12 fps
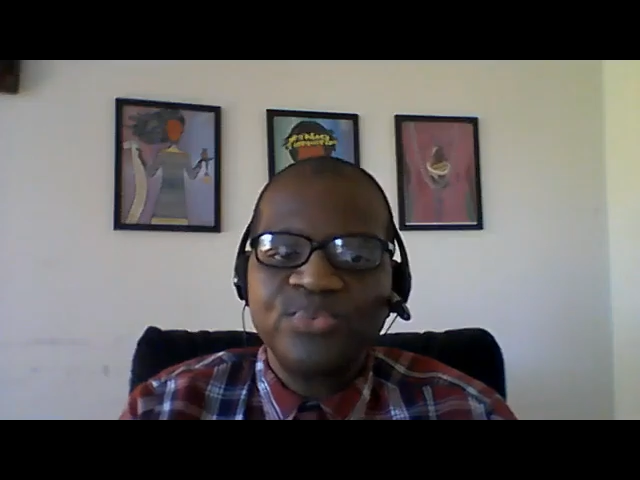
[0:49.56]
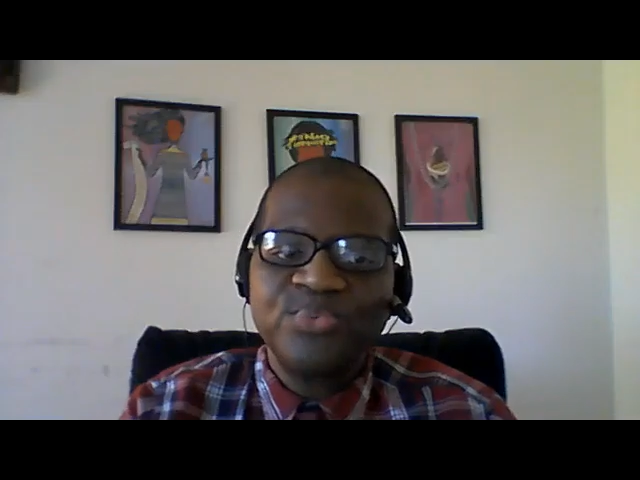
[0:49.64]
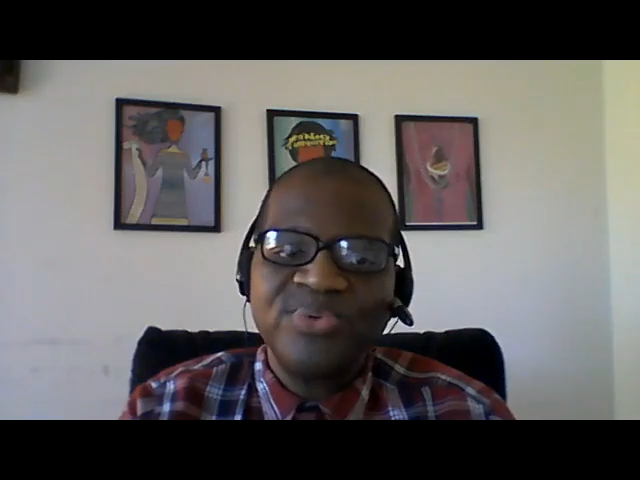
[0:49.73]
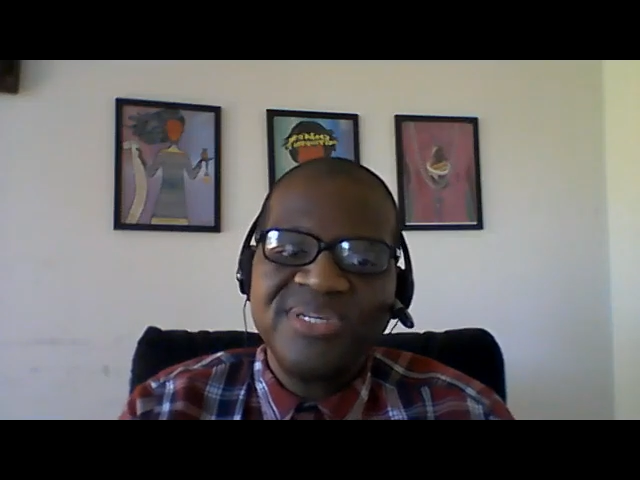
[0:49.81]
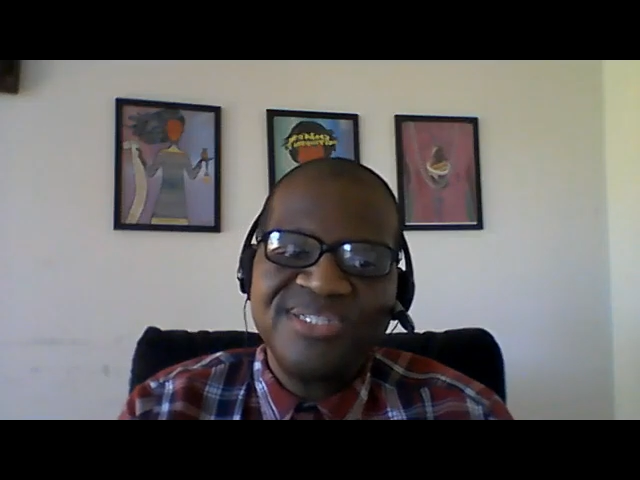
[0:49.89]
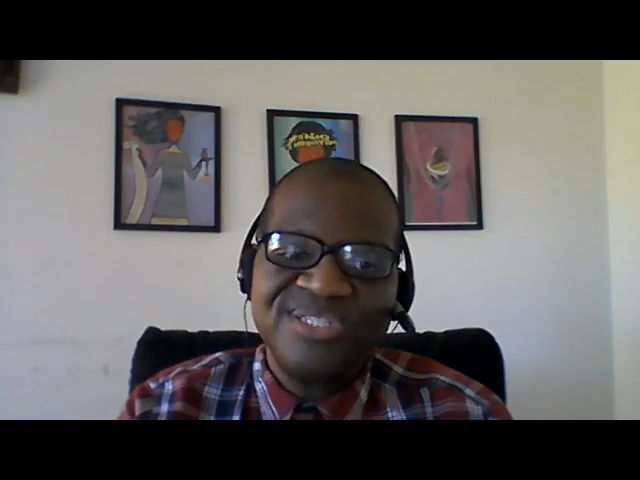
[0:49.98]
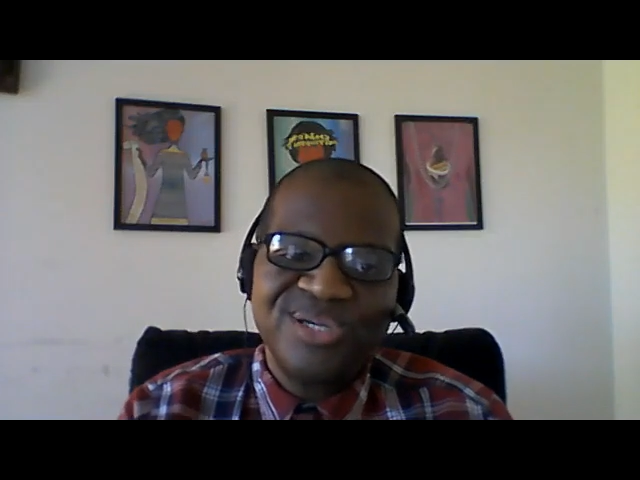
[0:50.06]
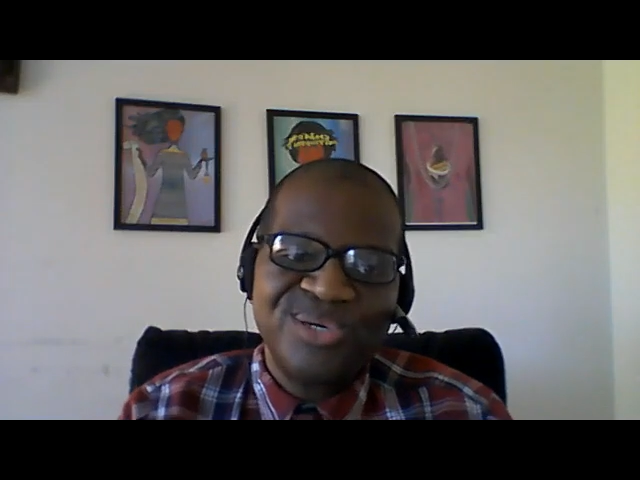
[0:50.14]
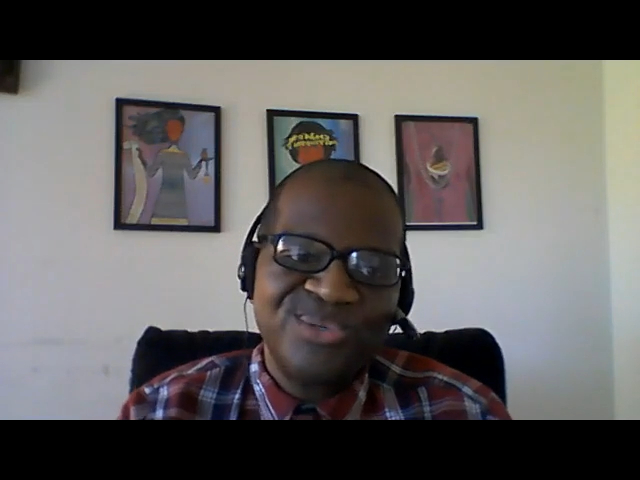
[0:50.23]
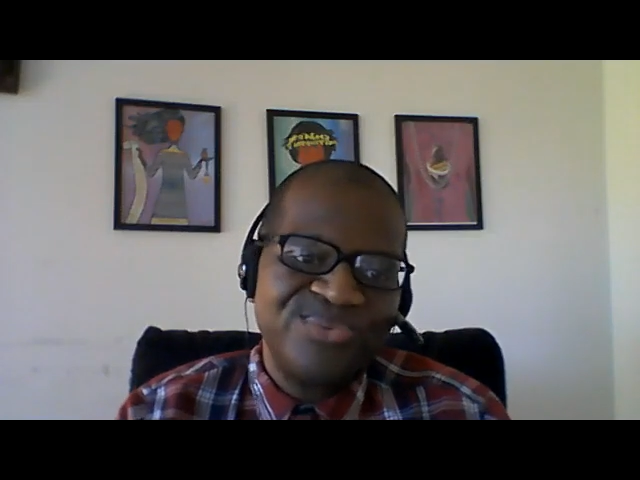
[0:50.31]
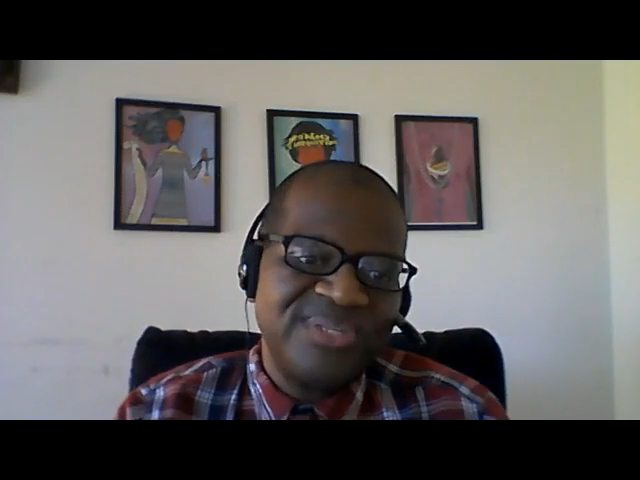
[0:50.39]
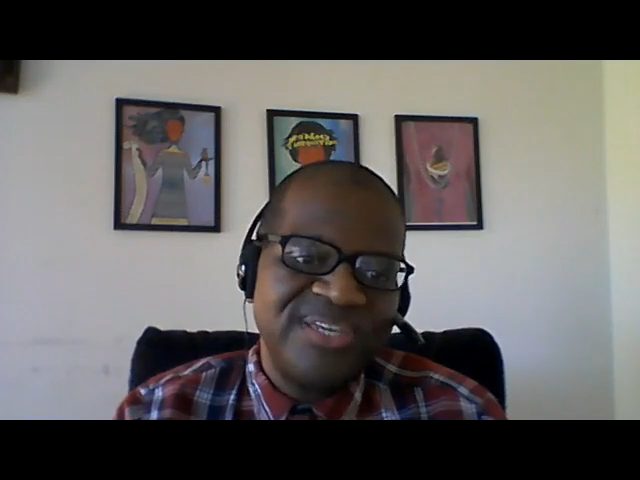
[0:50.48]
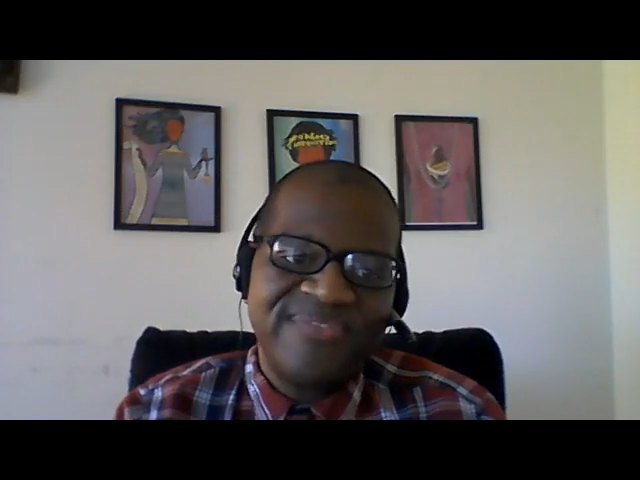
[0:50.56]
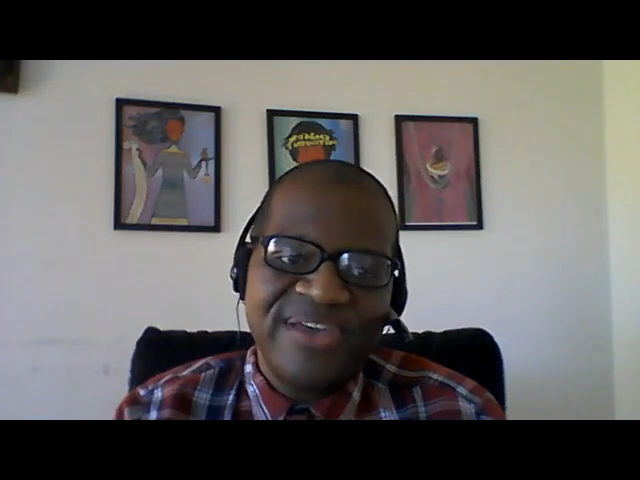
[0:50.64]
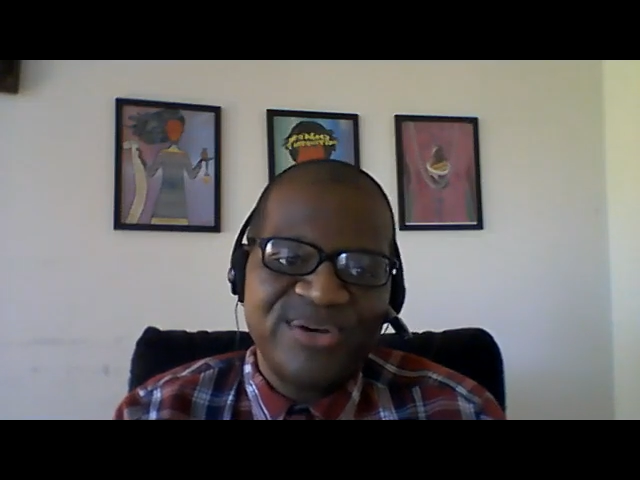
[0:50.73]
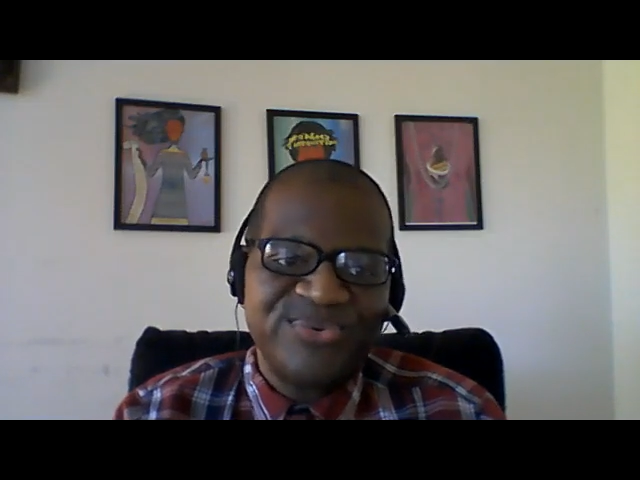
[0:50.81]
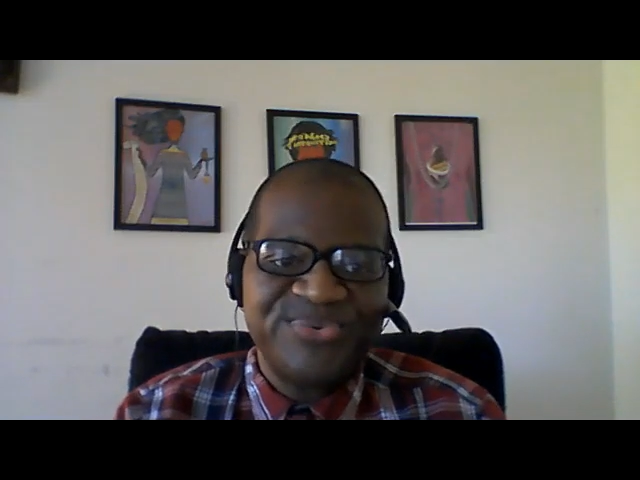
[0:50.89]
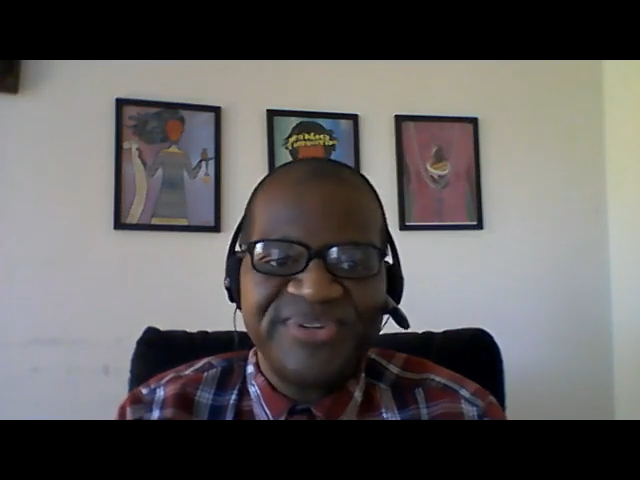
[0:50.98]
We don't give
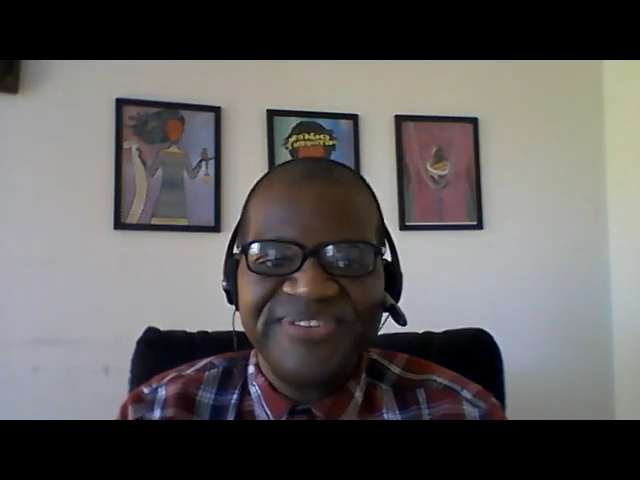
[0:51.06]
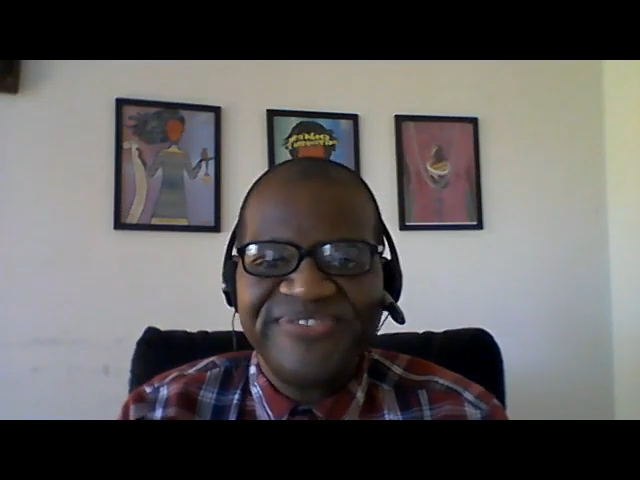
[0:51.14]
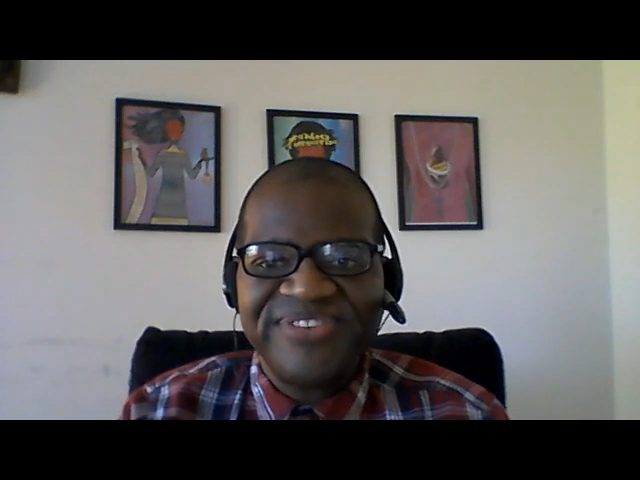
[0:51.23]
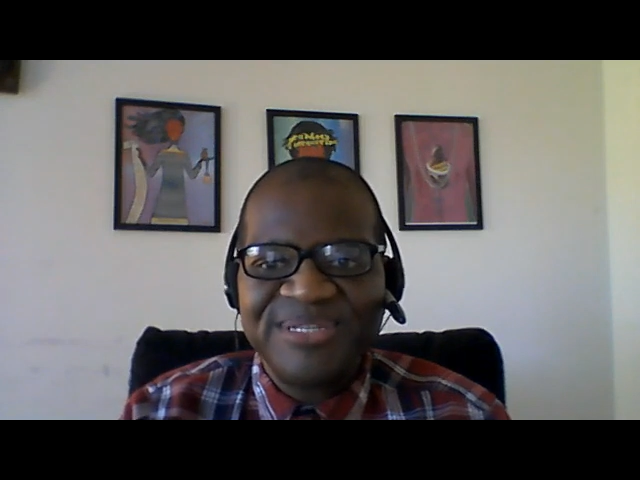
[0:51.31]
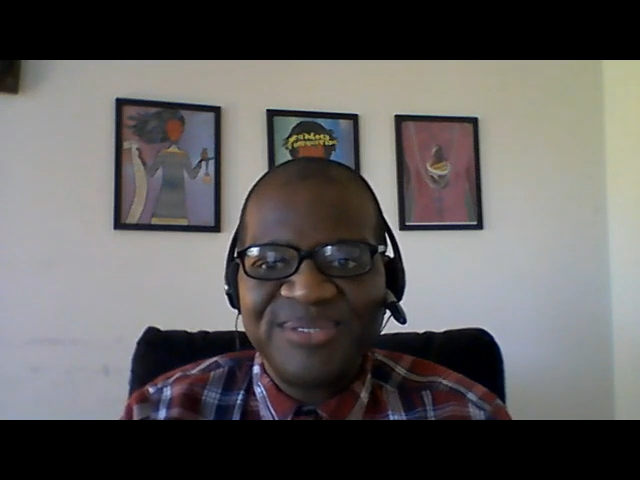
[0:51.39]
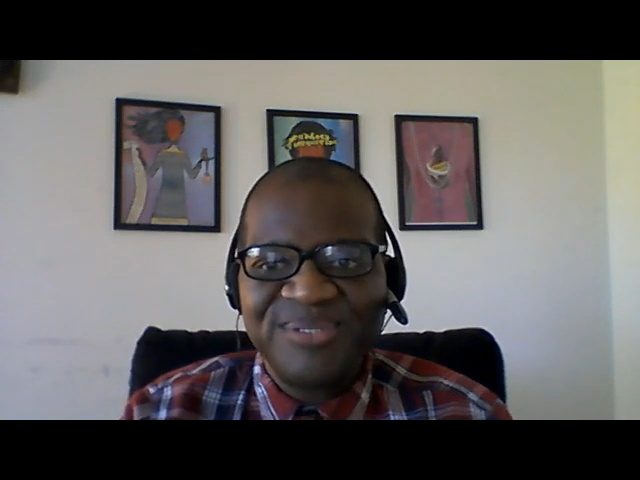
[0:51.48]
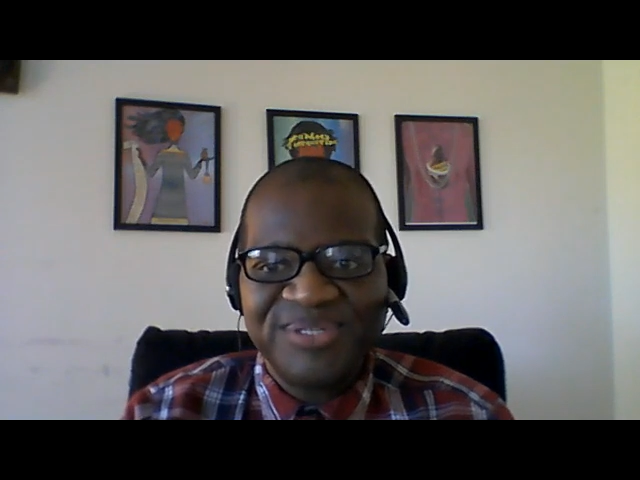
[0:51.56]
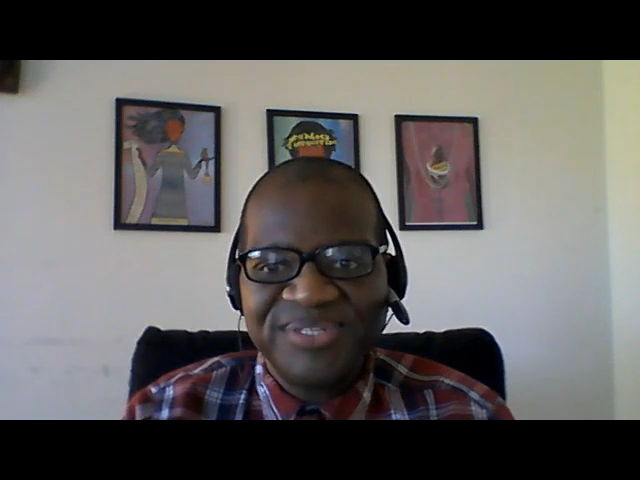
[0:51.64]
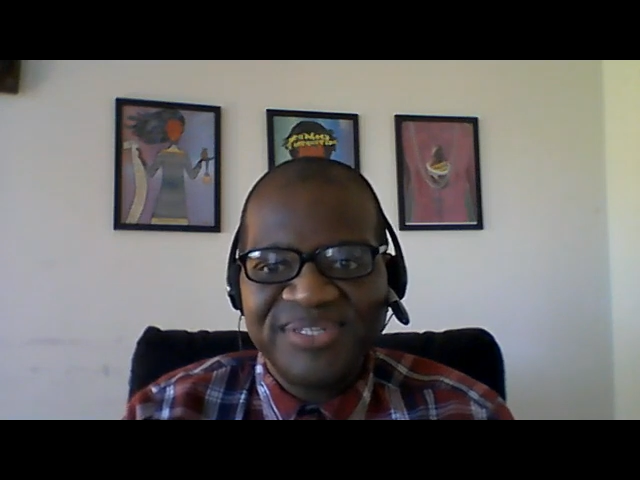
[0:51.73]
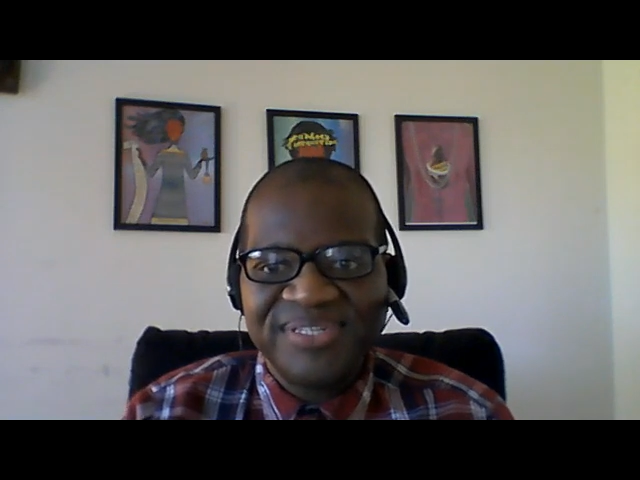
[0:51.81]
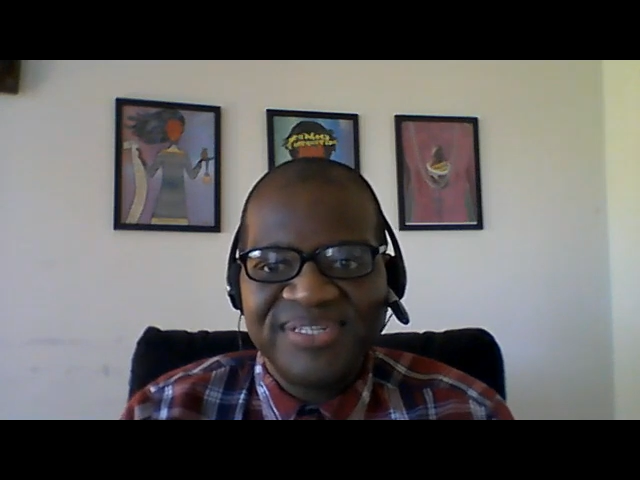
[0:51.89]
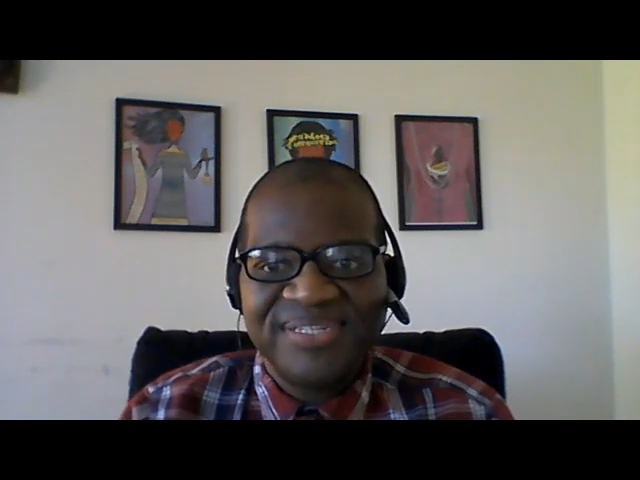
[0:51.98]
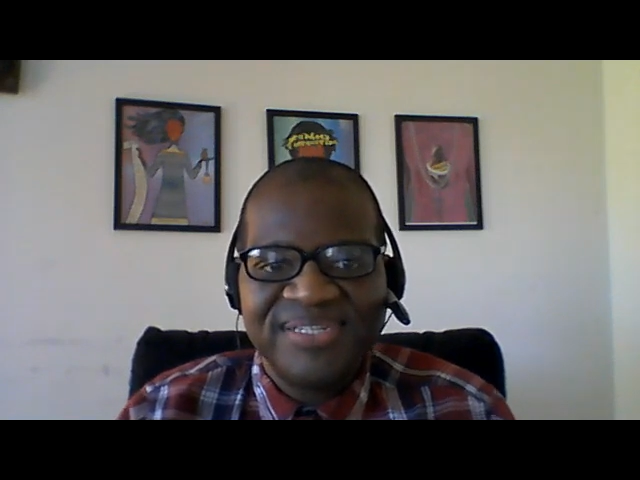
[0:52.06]
out refunds,